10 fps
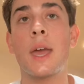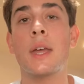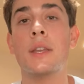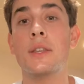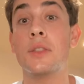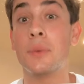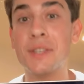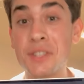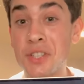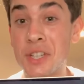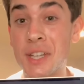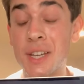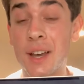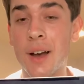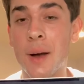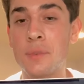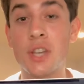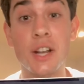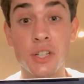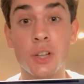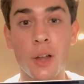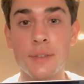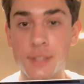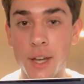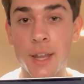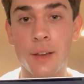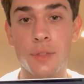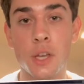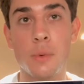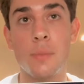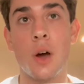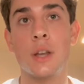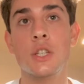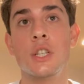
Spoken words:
And the reason she actually did a lot of studying of the human body.